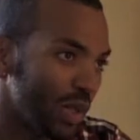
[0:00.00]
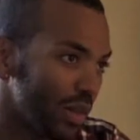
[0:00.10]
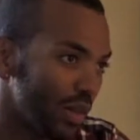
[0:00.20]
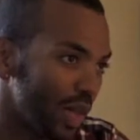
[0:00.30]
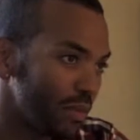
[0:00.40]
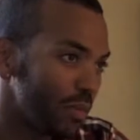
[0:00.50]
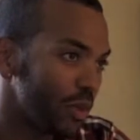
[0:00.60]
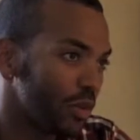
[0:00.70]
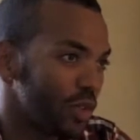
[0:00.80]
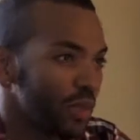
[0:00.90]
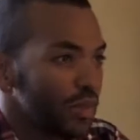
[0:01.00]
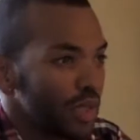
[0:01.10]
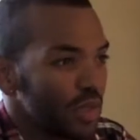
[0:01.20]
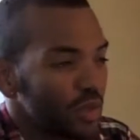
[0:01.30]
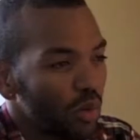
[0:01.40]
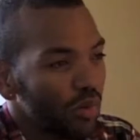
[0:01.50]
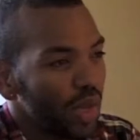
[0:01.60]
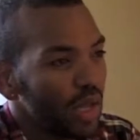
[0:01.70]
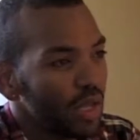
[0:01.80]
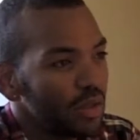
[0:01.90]
and then that, shifts as they sort of
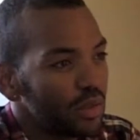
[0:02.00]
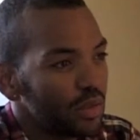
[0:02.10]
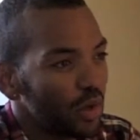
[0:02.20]
age.